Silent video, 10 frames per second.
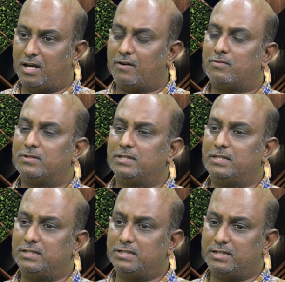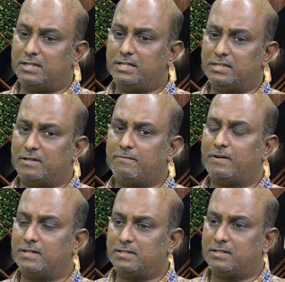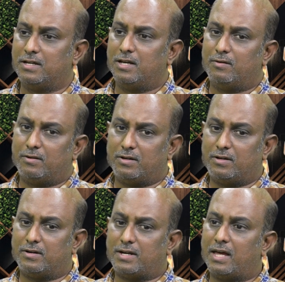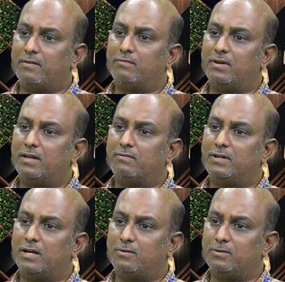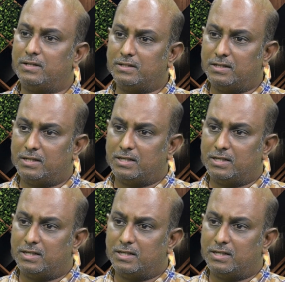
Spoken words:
Of course, in Shirdi is the first time where we are doing